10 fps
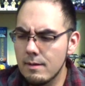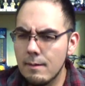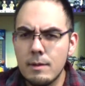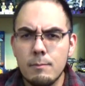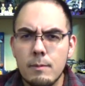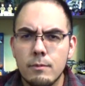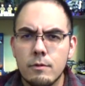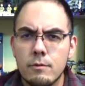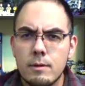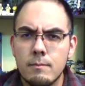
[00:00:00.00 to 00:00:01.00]
how many people
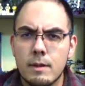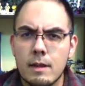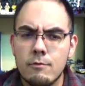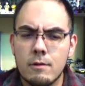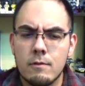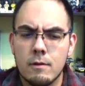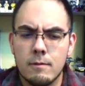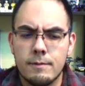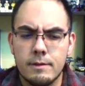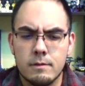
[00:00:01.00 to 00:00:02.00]
are doing mariachi
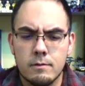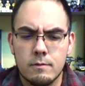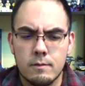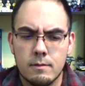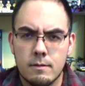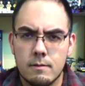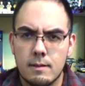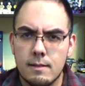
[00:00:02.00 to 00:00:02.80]
guitar videos and